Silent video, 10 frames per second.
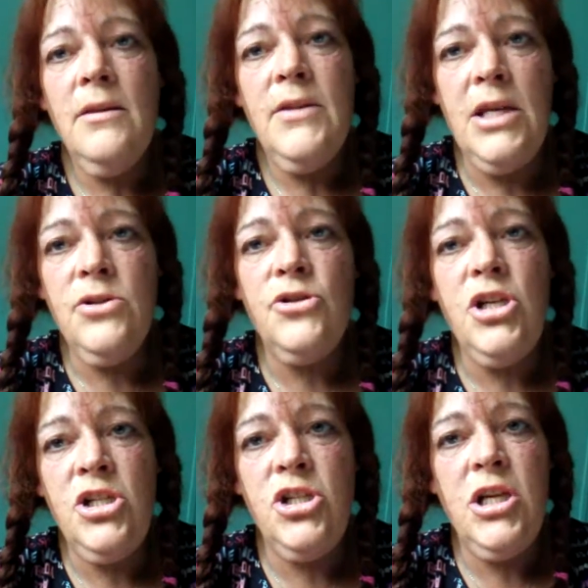These are
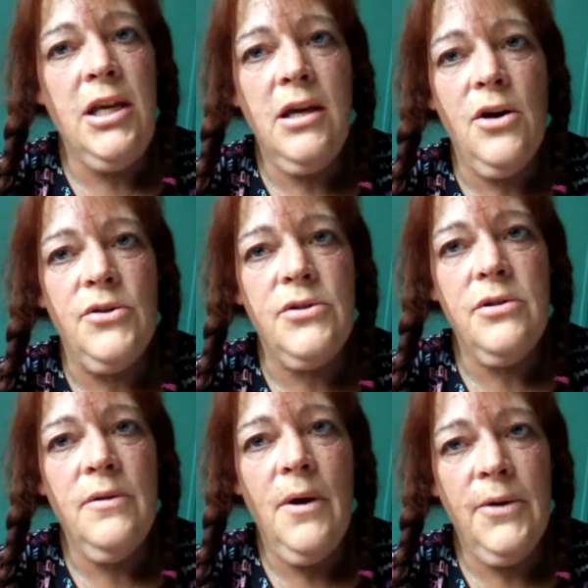just cheat codes,
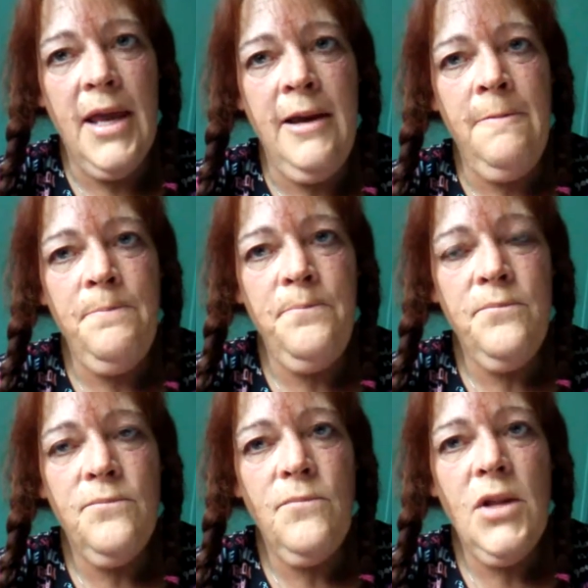okay?
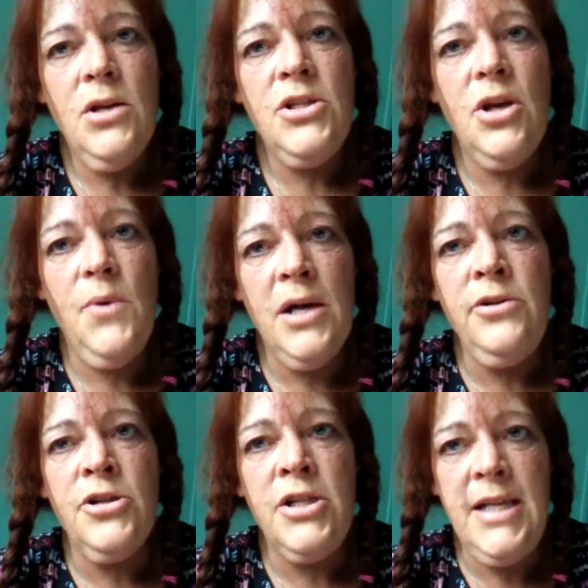So
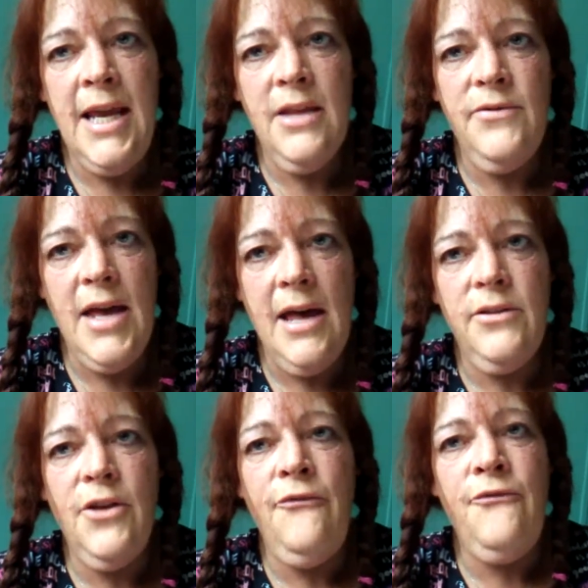understand that.
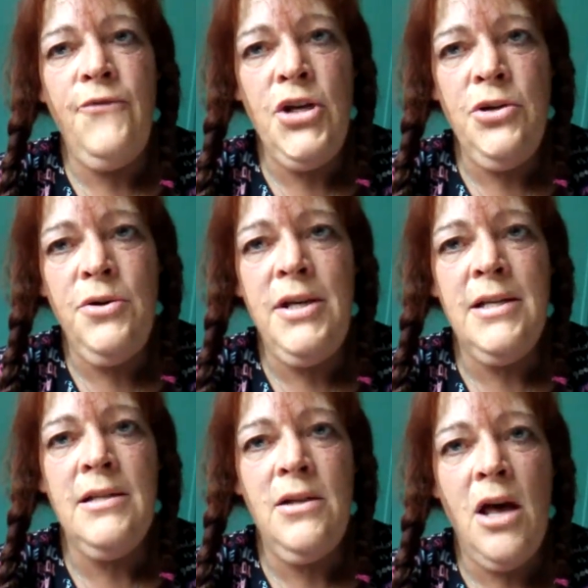The food
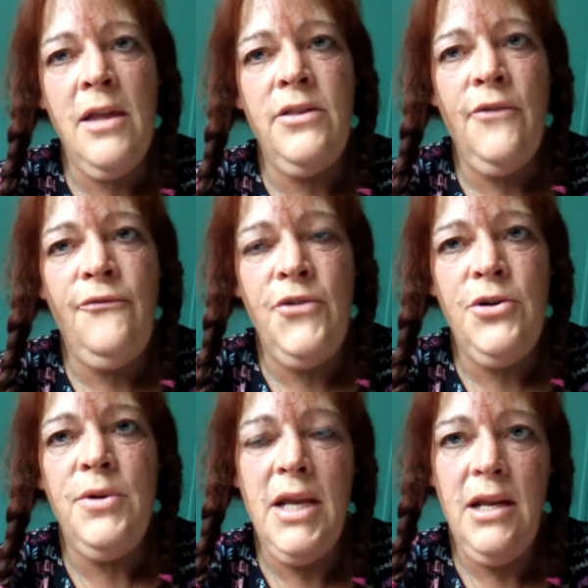is not the
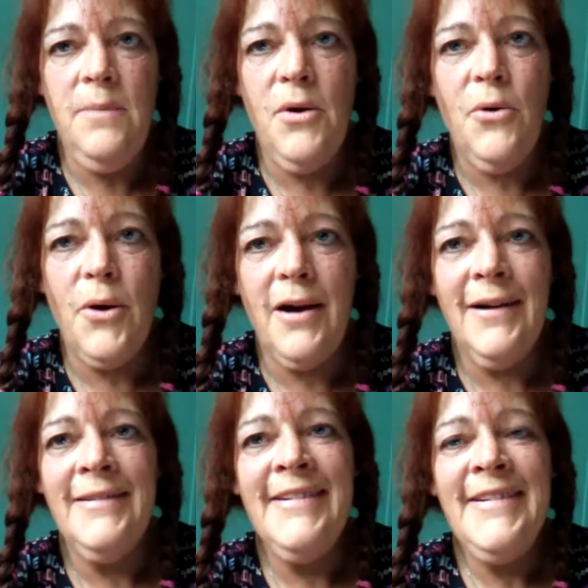food anymore.
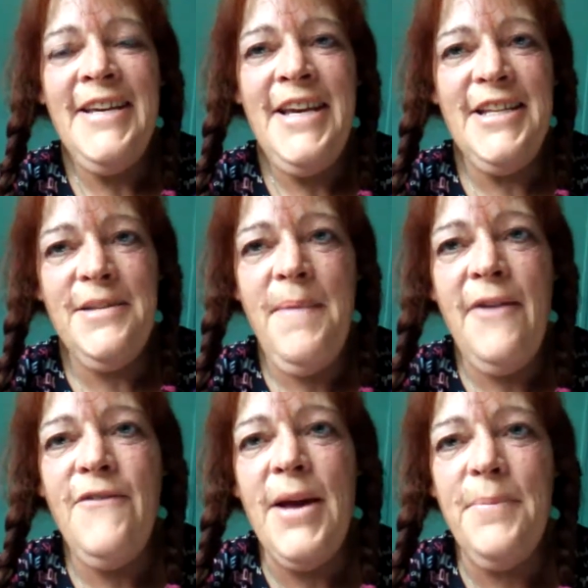It's
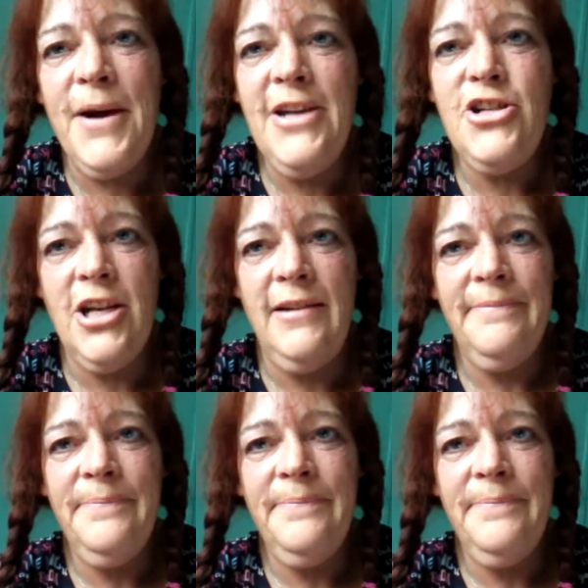about vibration.